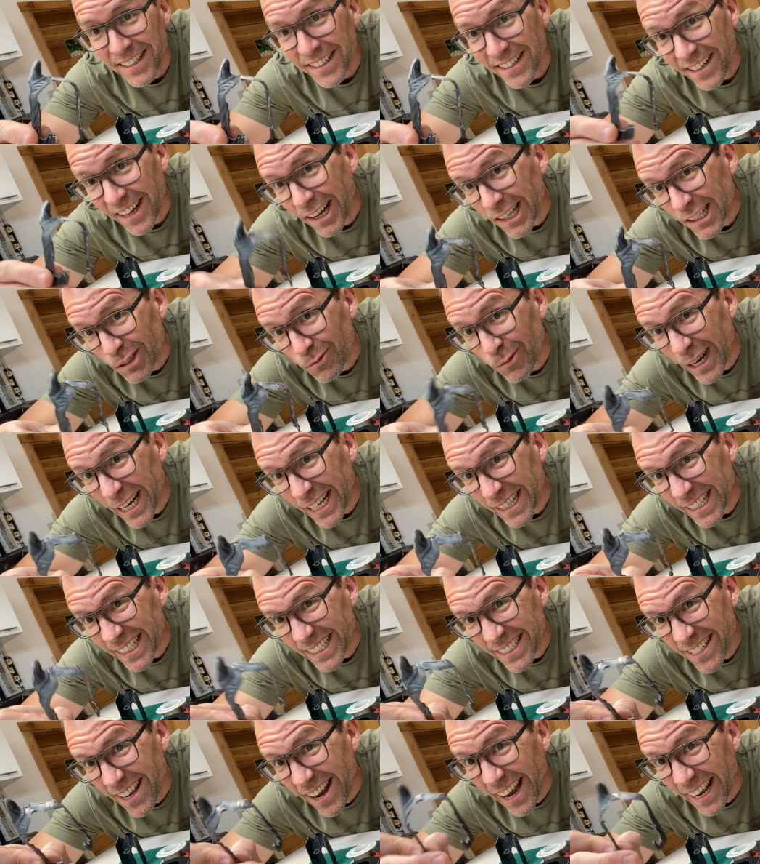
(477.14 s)
cut away the
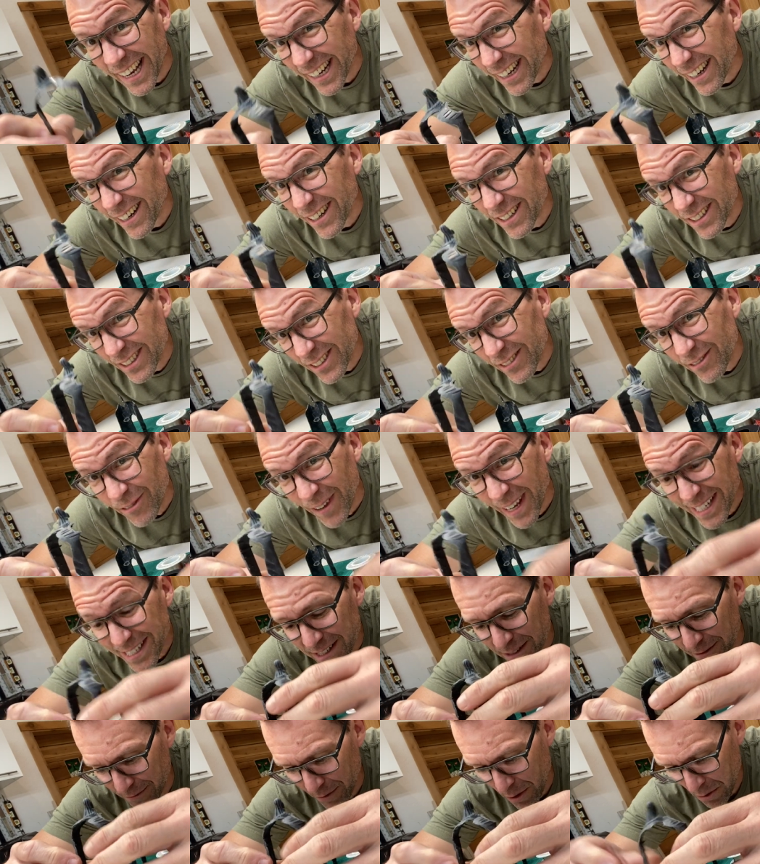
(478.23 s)
entire
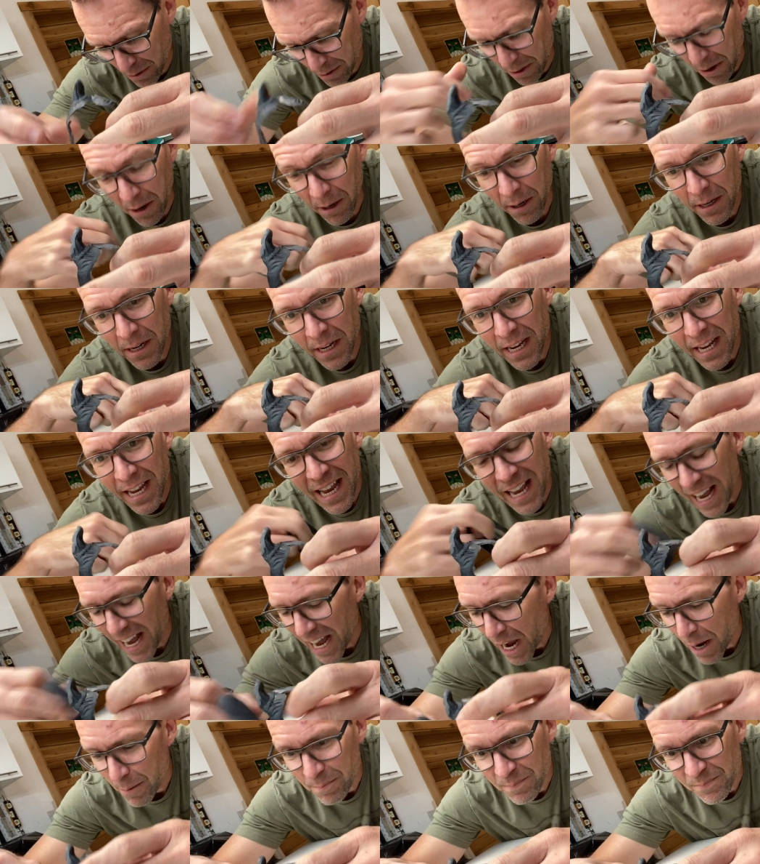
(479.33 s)
face of Vulkar.
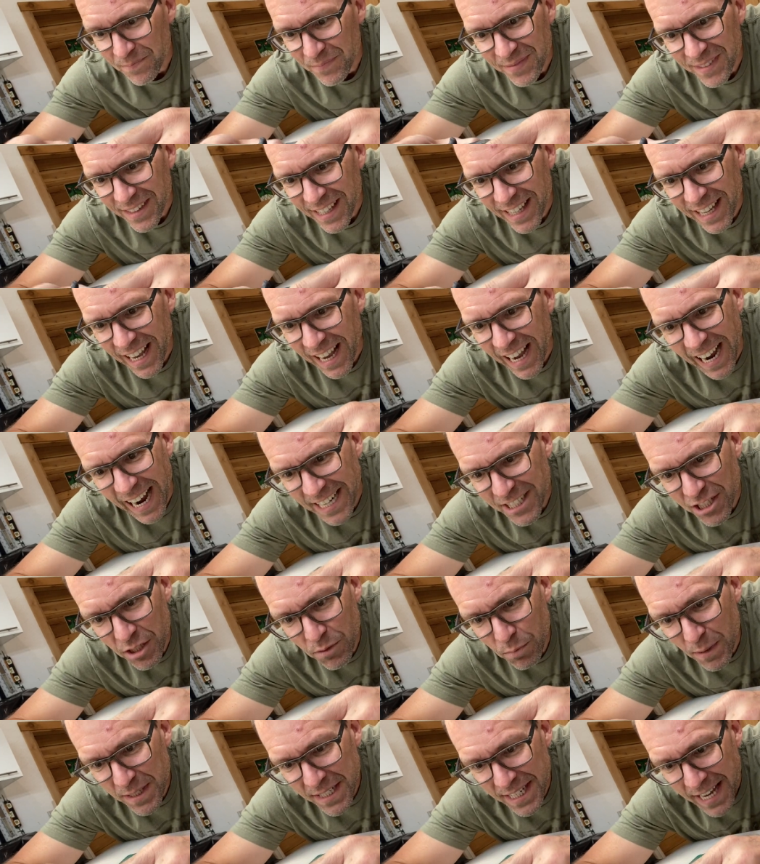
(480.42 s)
I
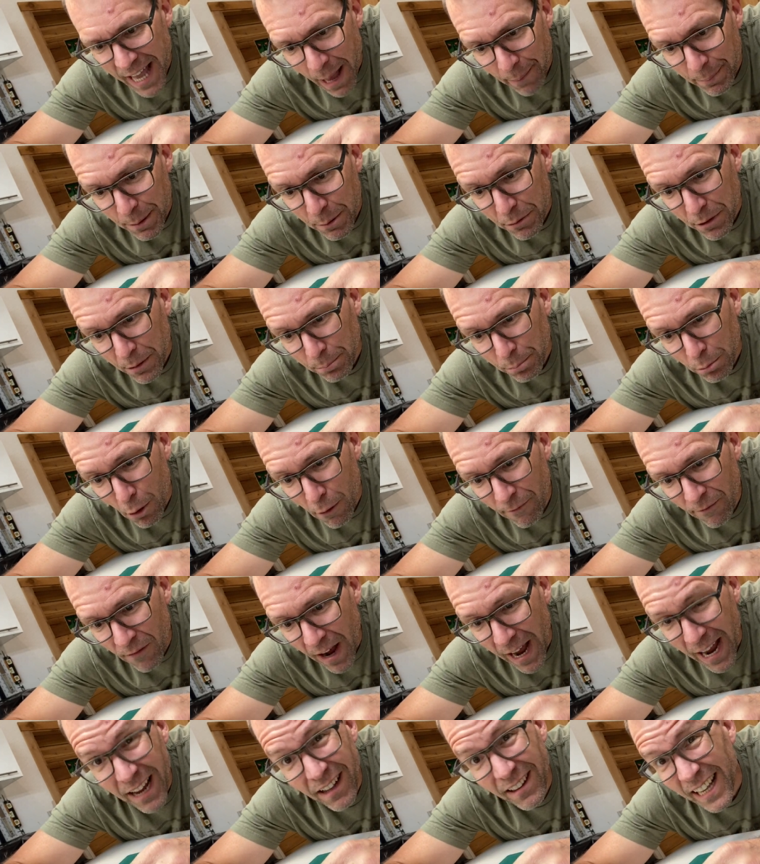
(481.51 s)
just wasn't happy with the
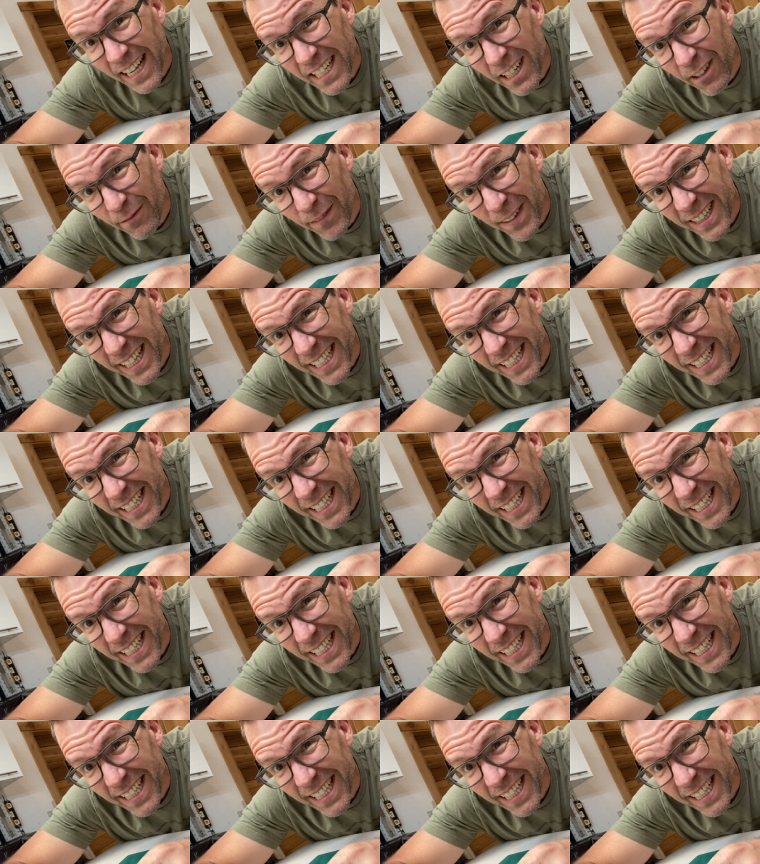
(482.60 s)
profile. I didn't feel